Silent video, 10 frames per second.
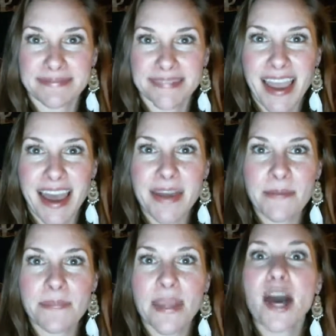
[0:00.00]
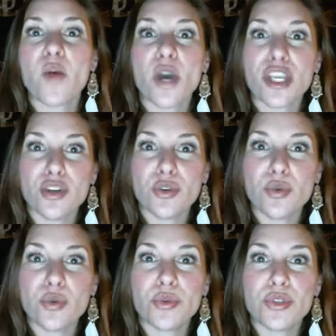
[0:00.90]
Okay. I want
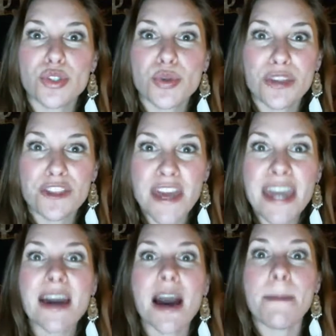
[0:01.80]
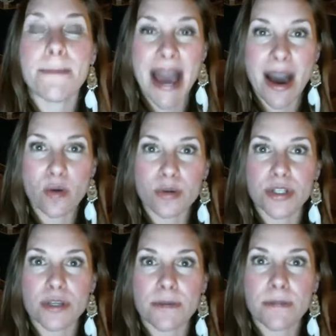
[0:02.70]
you to think about,
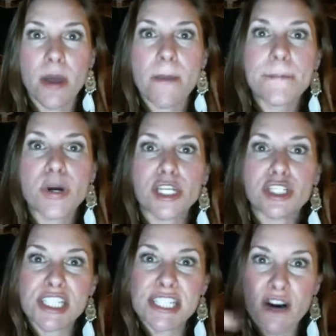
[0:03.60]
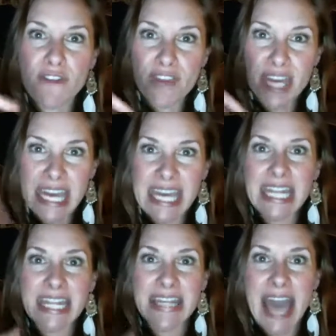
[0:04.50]
put yourself
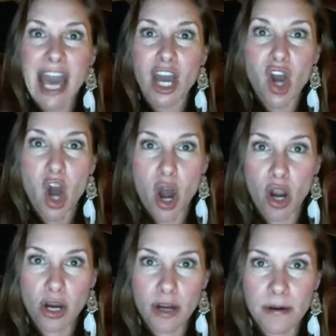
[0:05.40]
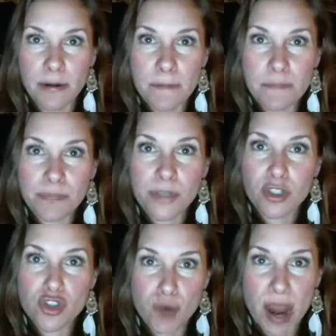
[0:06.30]
in that car
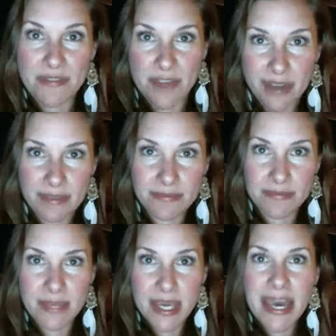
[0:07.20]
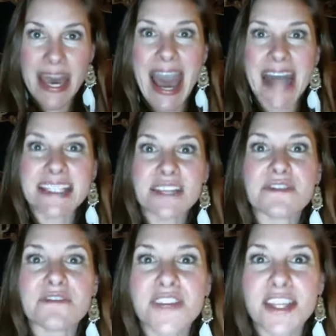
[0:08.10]
driving. How does it
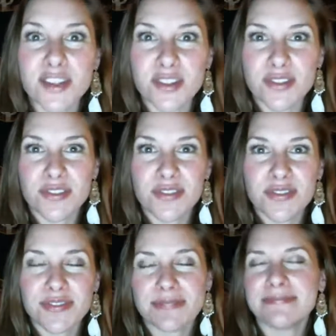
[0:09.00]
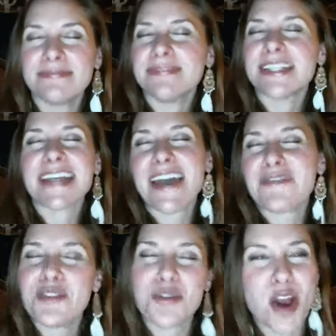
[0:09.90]
feel? Does it have
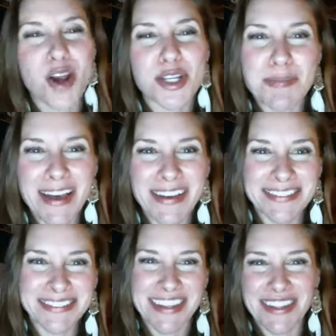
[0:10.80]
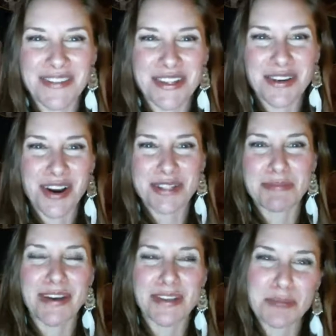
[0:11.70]
the new car smell? I love the new car
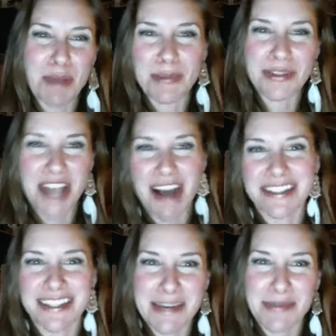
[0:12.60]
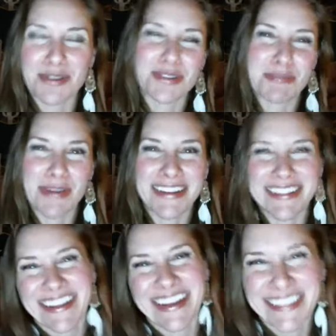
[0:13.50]
smell. It's probably toxic chemicals, but
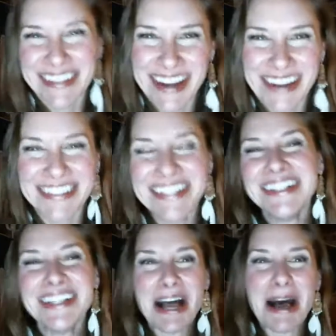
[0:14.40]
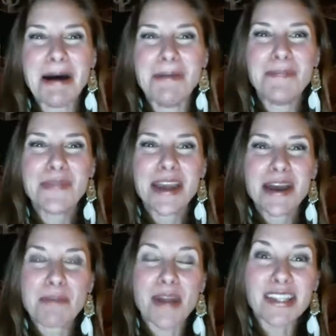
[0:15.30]

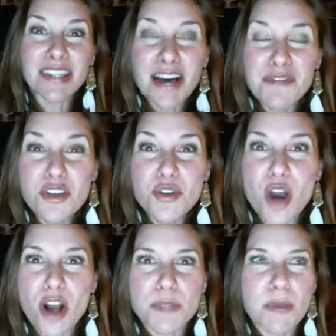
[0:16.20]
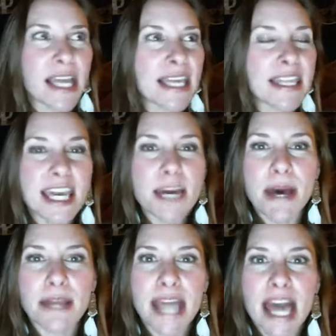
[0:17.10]
but I love the new car smell. Like, think
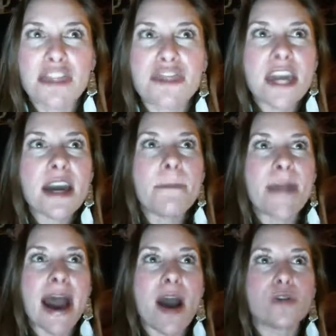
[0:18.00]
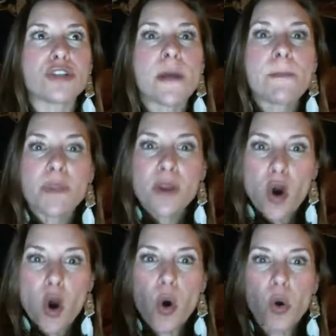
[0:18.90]
about that. Think about
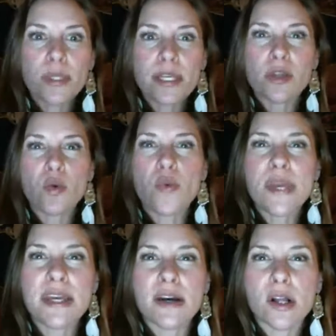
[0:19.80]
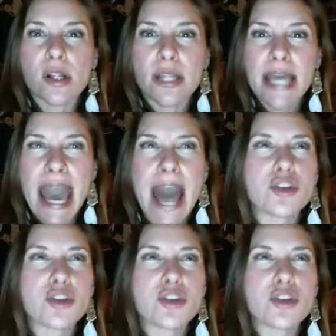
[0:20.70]
holding the wheel. How